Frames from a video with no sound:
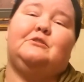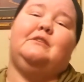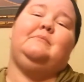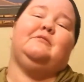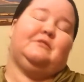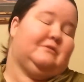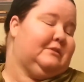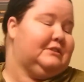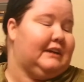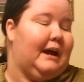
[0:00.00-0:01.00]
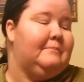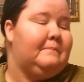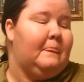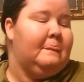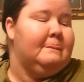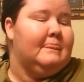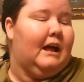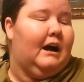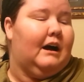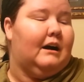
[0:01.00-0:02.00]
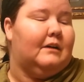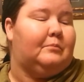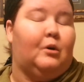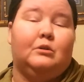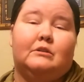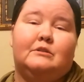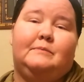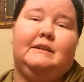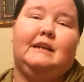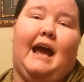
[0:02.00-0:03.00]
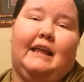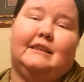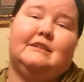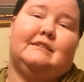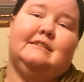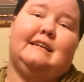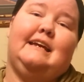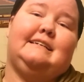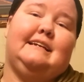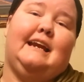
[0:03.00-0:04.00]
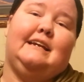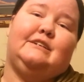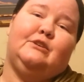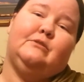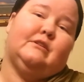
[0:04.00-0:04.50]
joining me for the first time, Polar has been at this since 1882.